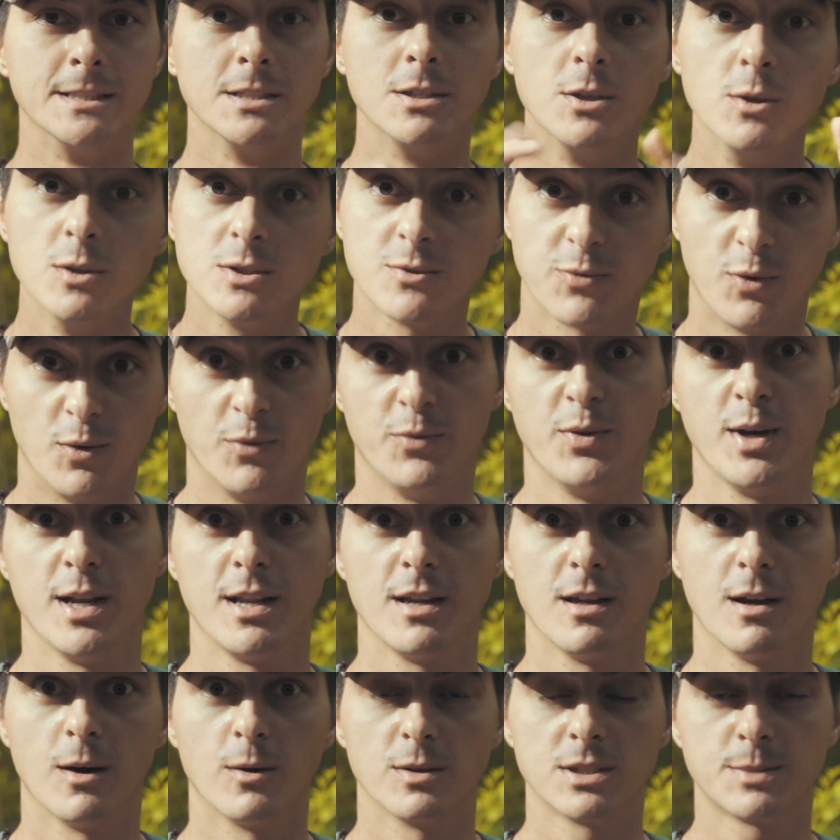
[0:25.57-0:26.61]
useful
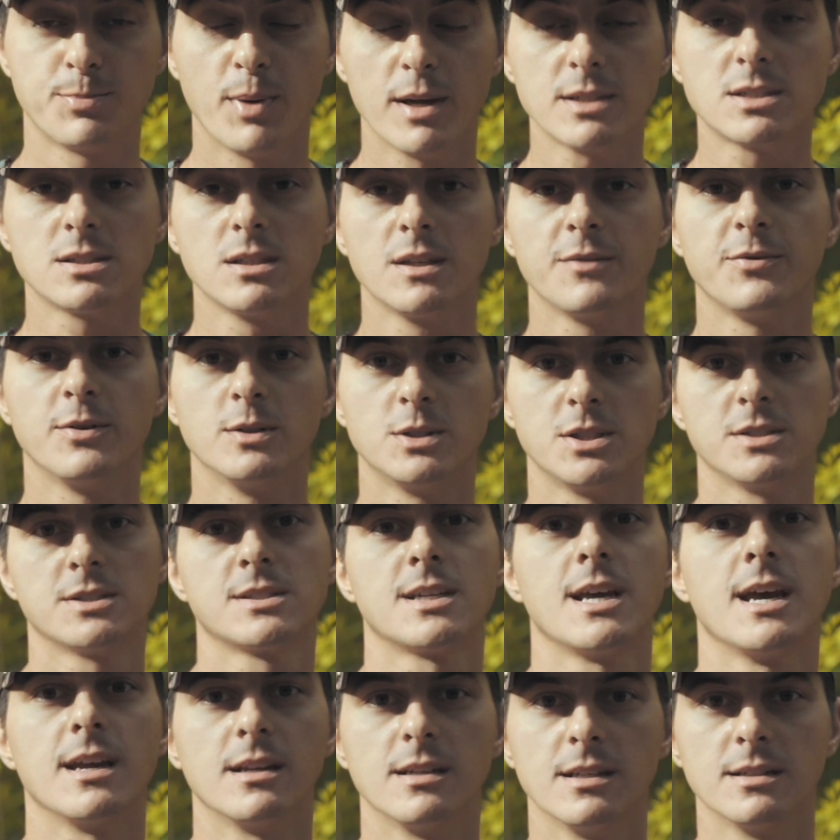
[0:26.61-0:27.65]
video, especially if you're
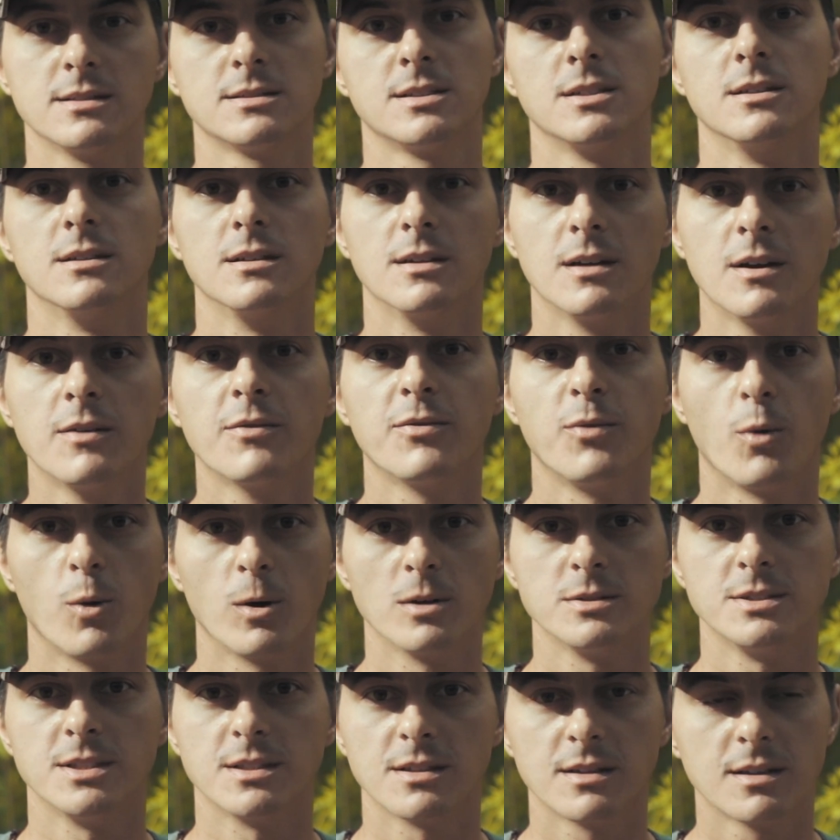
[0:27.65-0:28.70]
just getting into
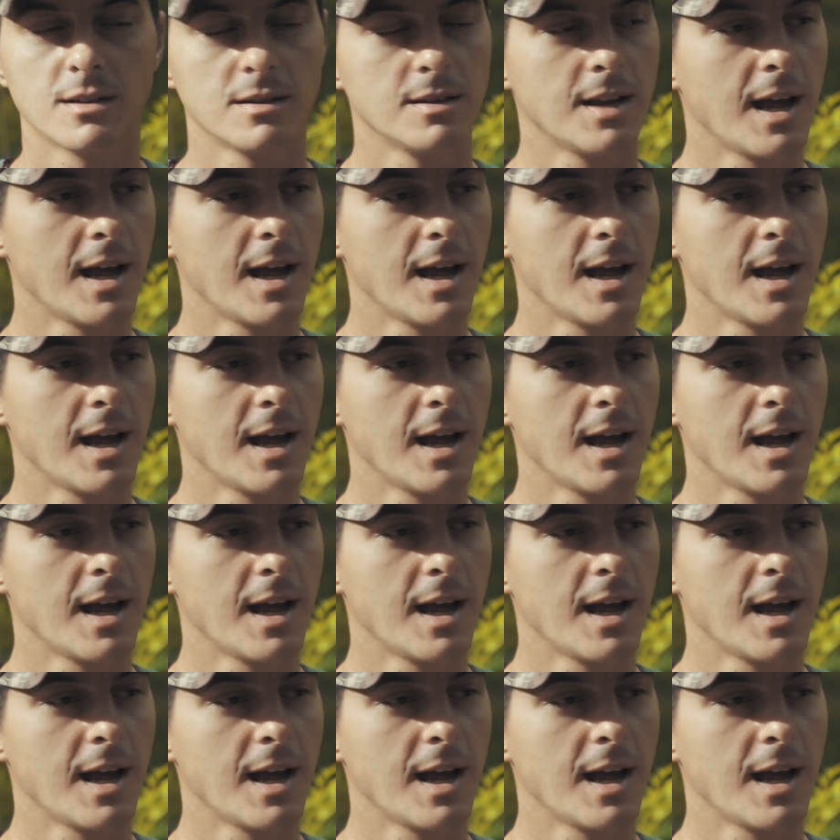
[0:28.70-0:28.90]
foraging.